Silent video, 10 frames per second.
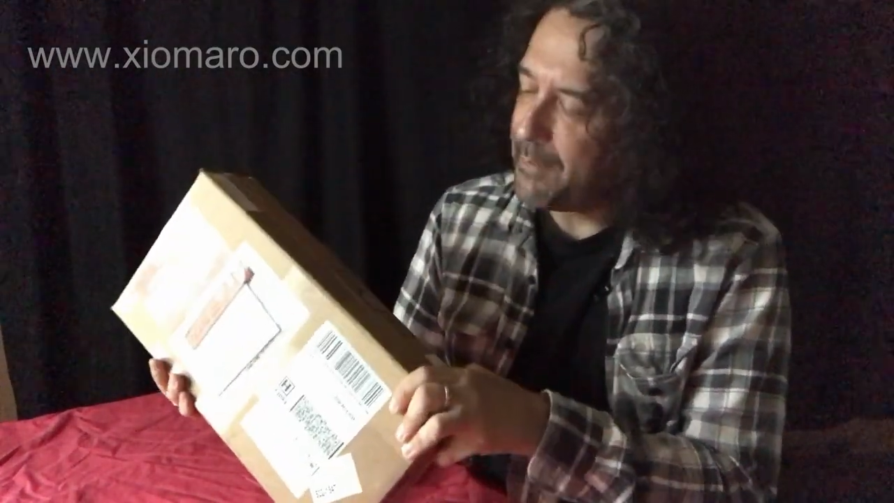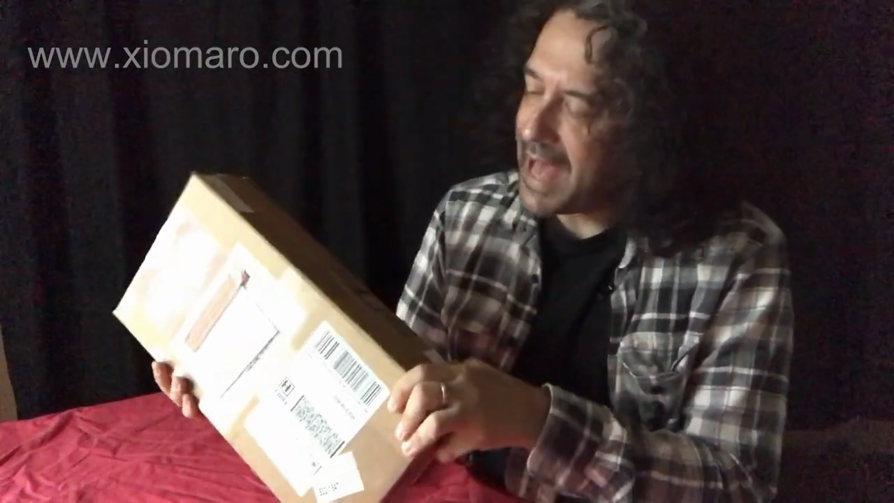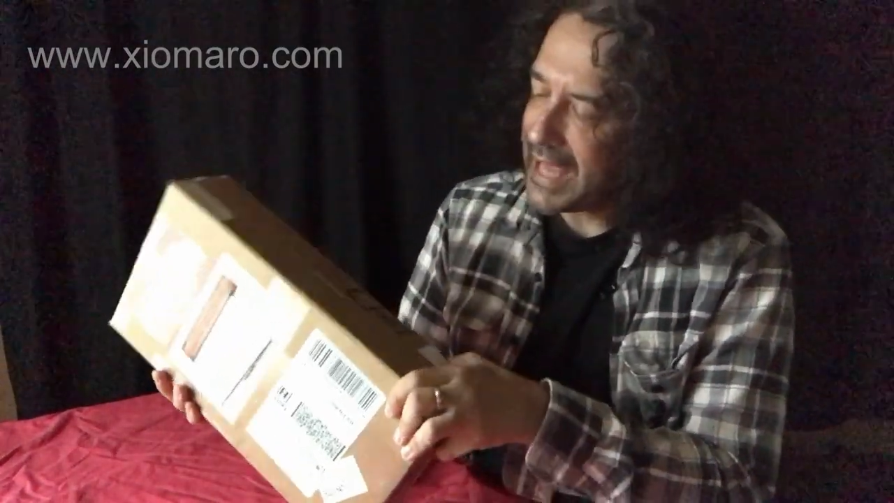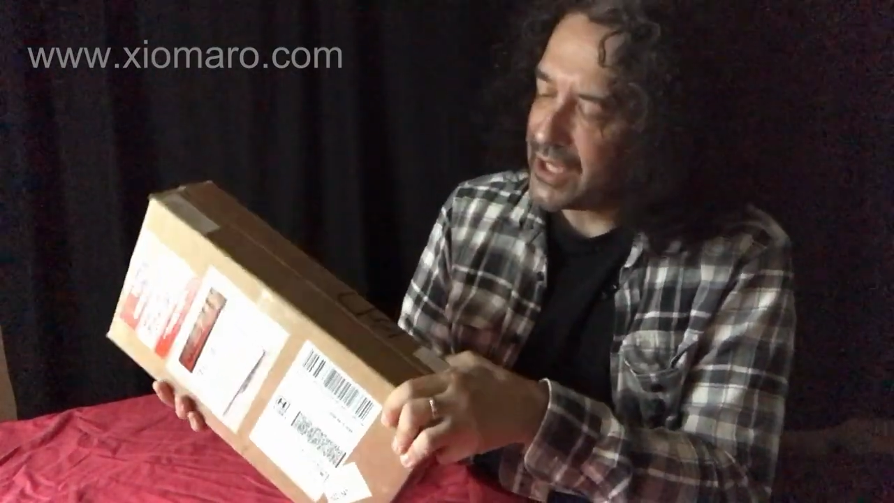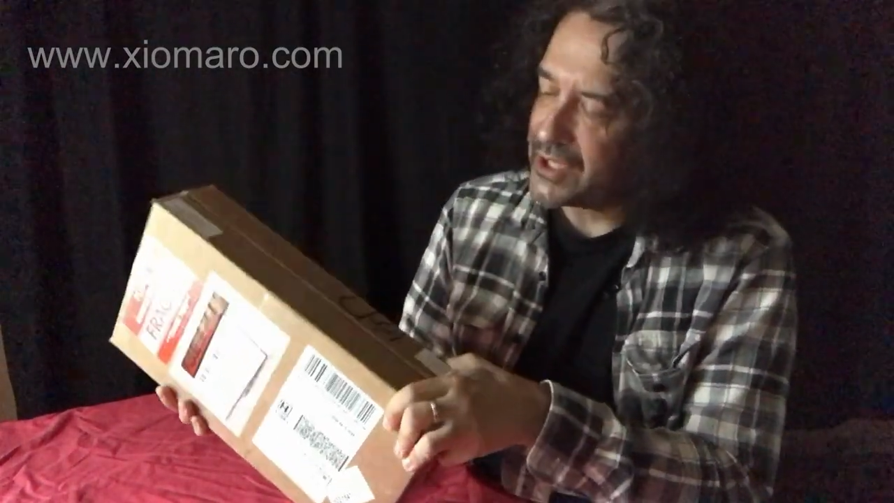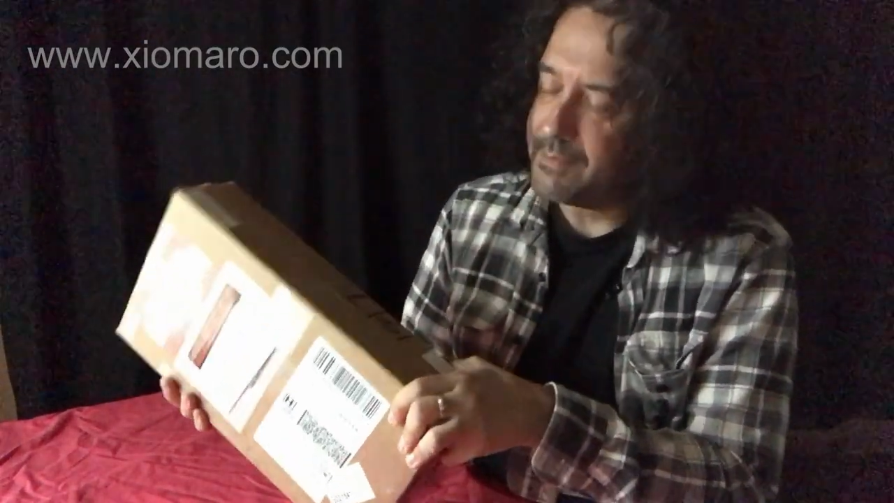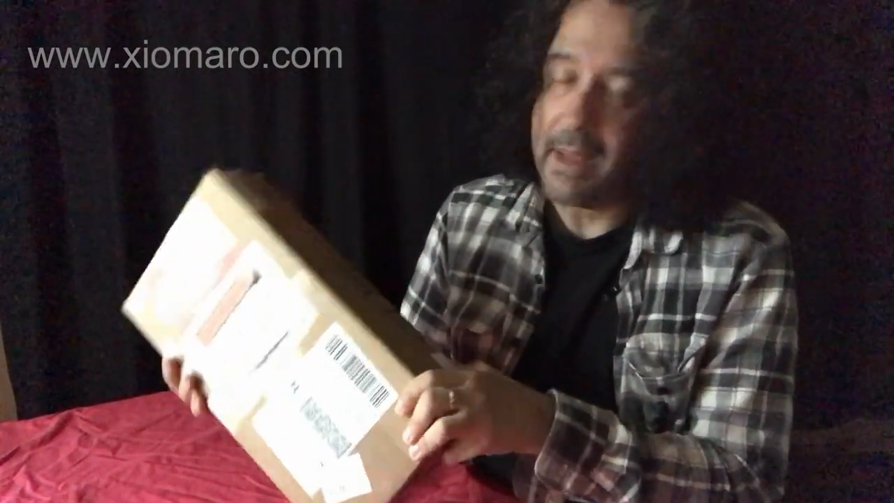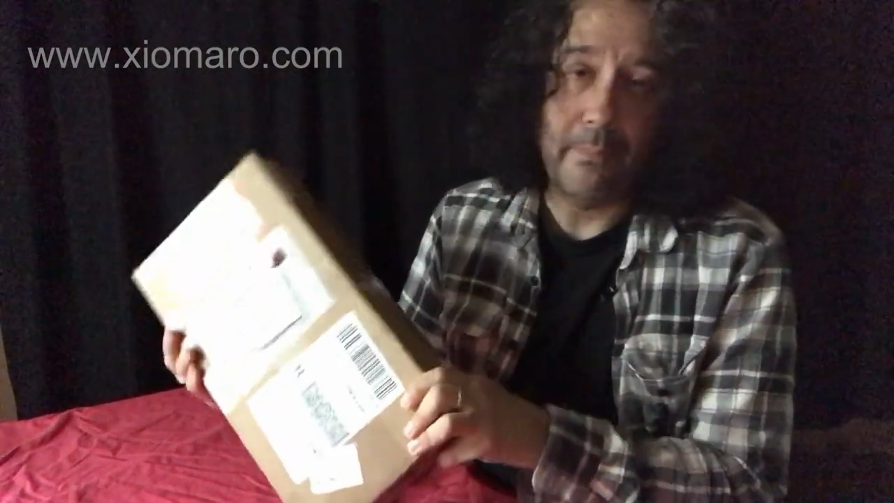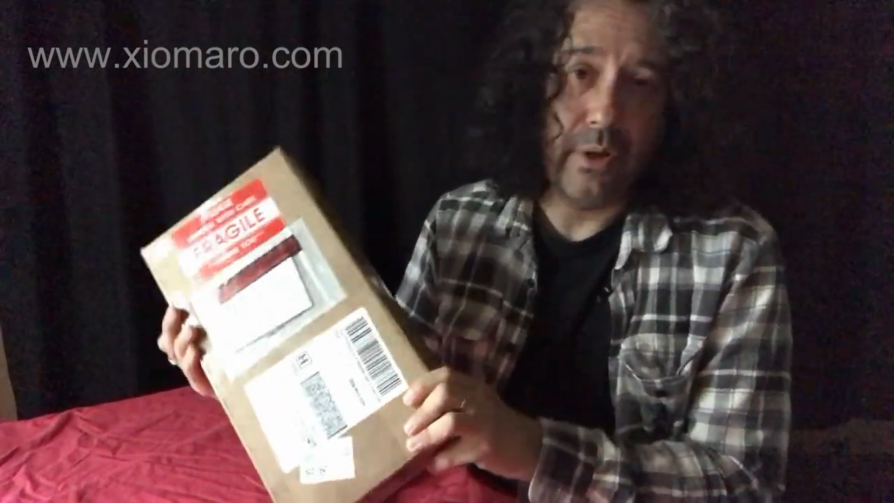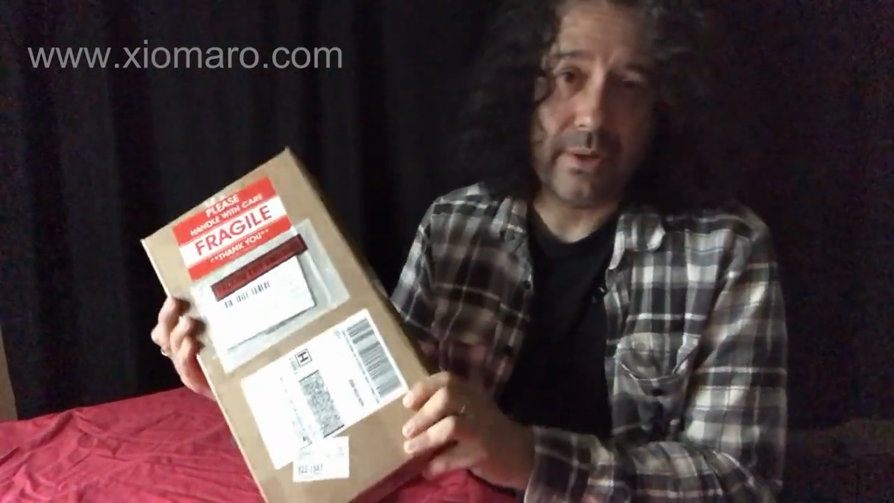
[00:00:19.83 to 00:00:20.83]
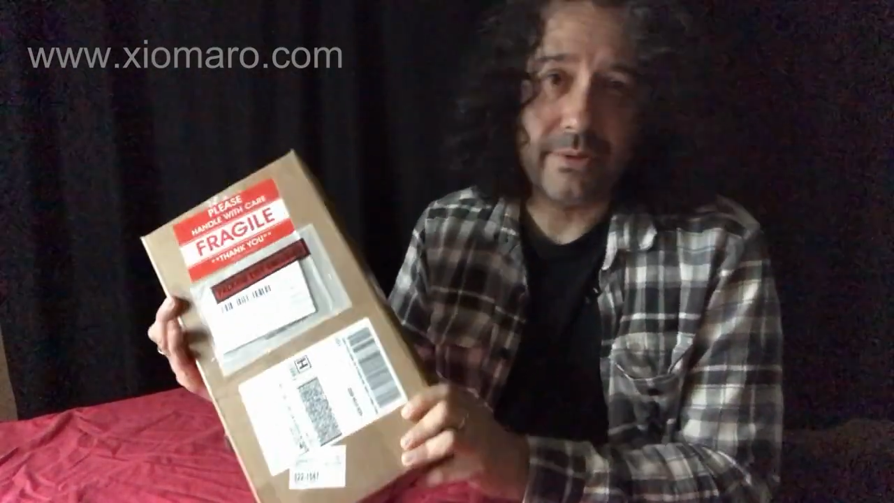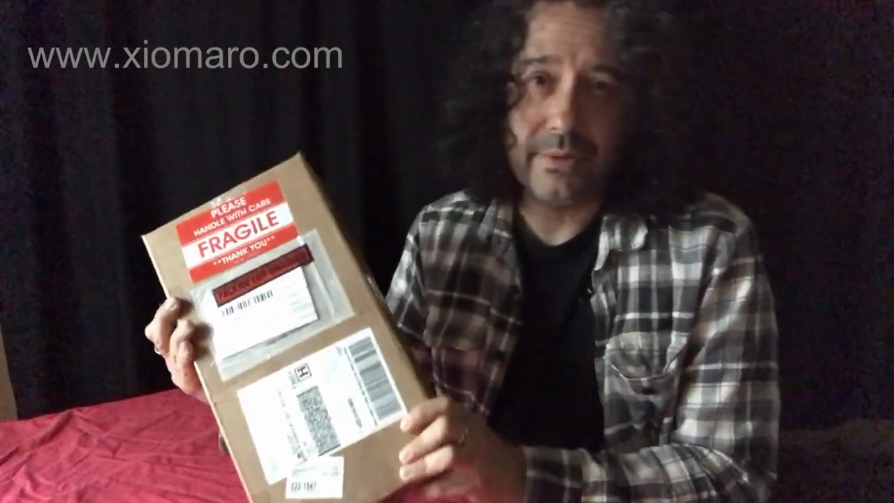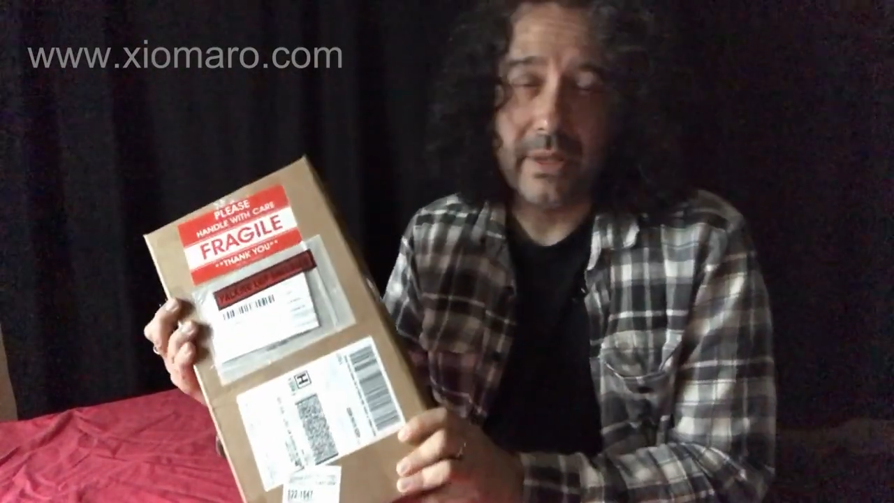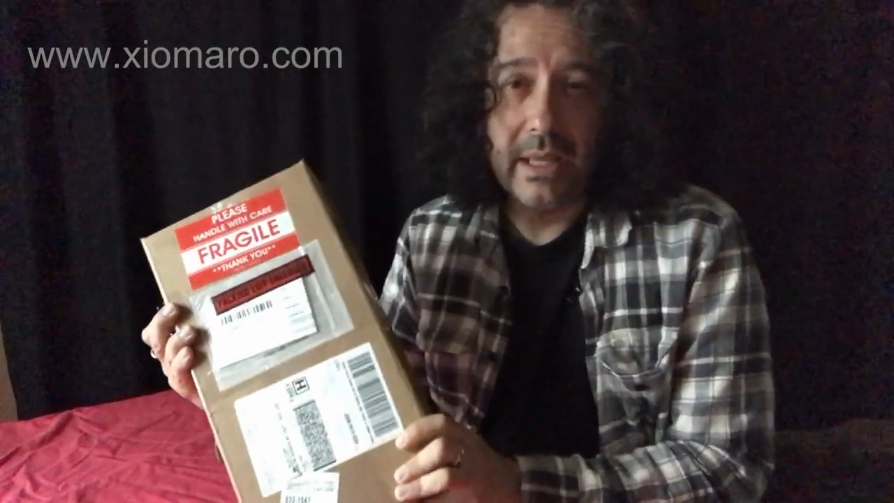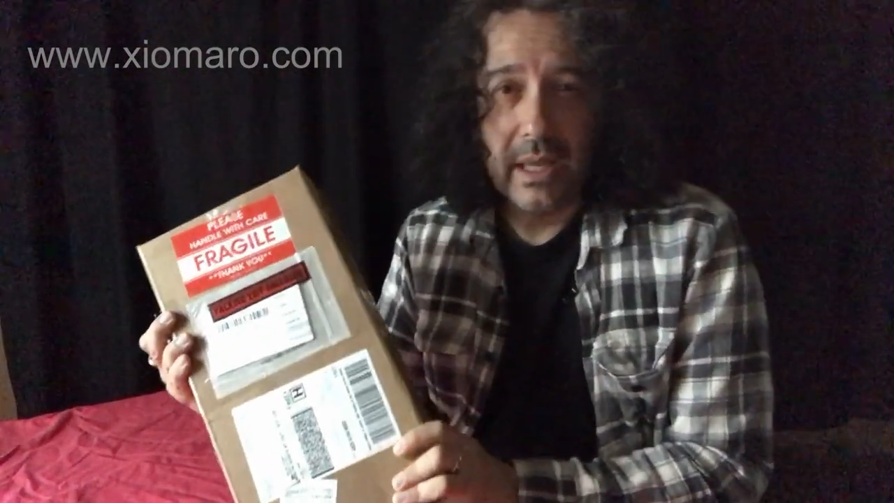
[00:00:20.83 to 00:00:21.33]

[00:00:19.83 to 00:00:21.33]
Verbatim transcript: a package of my books.